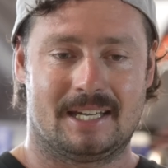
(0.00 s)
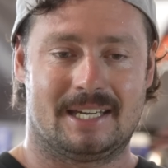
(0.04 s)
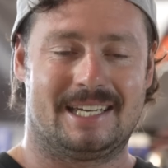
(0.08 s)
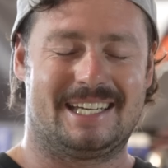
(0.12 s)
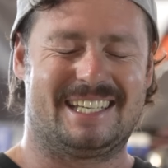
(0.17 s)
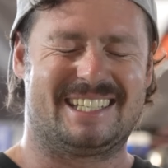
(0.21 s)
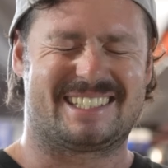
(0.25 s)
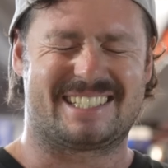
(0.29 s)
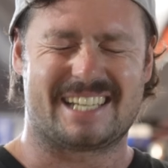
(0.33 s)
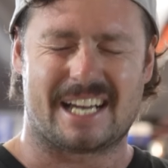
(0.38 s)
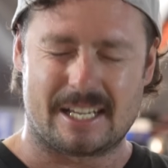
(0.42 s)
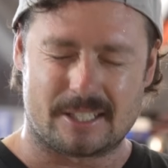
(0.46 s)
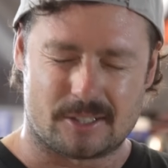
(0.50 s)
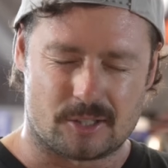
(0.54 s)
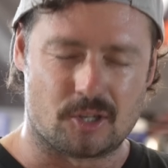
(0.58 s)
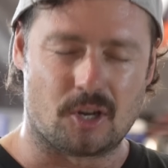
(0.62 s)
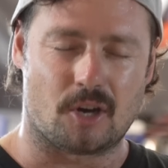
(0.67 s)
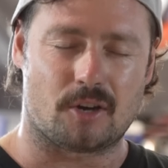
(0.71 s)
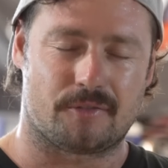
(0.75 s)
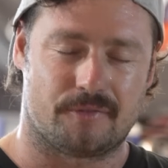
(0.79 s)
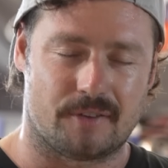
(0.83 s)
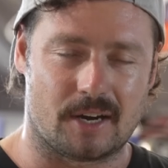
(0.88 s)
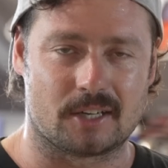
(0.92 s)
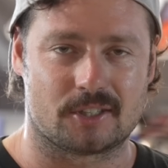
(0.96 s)
It does
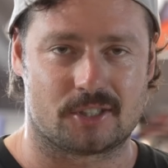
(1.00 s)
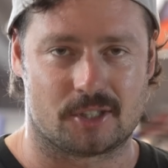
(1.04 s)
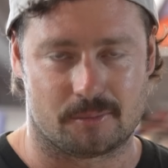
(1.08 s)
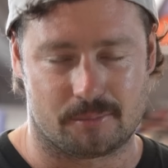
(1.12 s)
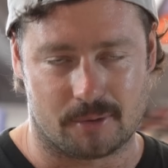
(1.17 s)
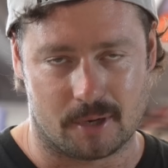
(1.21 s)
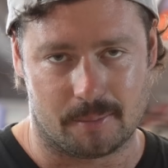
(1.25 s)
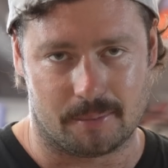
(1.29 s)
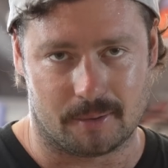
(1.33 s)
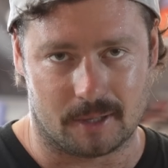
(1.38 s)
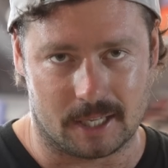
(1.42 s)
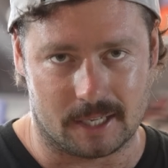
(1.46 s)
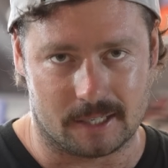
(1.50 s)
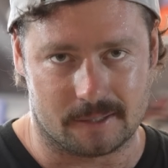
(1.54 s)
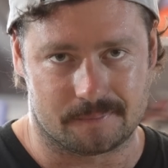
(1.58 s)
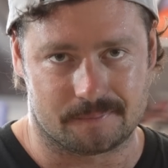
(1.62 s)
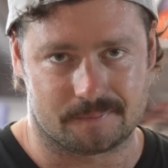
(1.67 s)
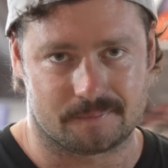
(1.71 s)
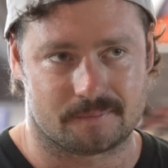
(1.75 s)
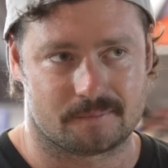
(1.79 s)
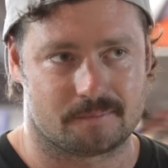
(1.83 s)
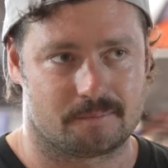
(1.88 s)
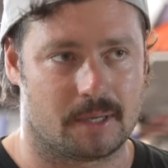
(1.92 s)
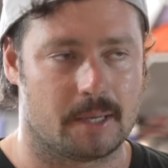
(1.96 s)
not function properly.
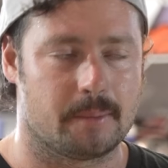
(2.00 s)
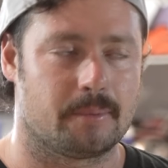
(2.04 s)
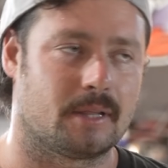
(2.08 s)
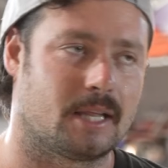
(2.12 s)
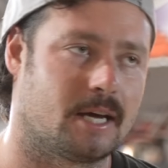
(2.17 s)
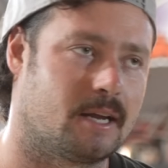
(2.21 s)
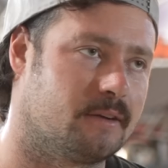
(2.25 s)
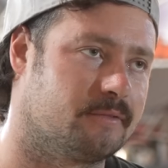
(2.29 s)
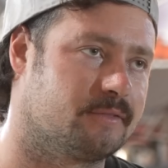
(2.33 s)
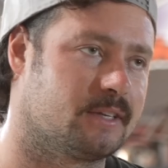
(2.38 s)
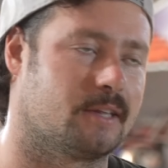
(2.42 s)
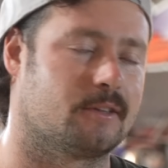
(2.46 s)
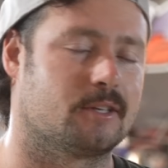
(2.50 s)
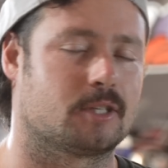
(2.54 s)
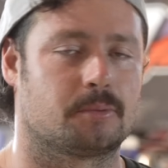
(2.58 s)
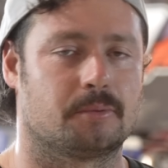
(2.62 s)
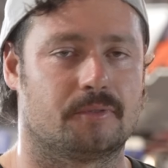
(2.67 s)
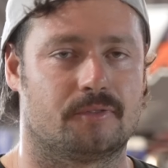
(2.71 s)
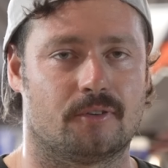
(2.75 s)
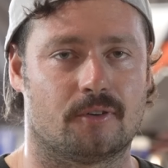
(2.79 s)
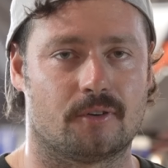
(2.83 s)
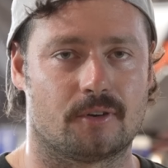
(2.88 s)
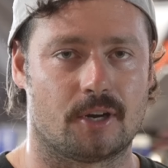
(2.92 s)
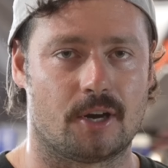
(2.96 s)
People that have done this
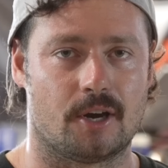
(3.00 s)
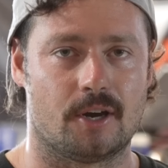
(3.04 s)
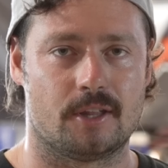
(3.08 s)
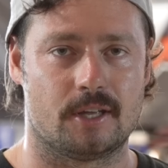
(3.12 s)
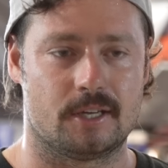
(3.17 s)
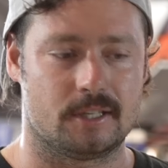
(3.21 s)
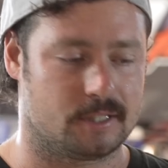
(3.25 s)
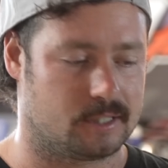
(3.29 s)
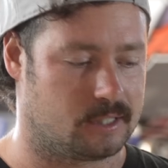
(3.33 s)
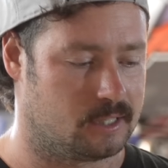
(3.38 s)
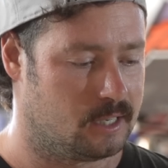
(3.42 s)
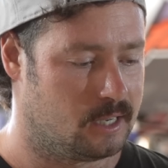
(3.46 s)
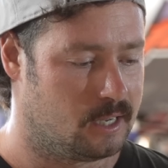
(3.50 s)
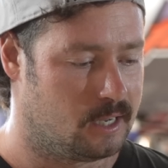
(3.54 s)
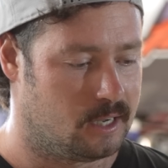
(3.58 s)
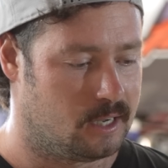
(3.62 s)
before know this.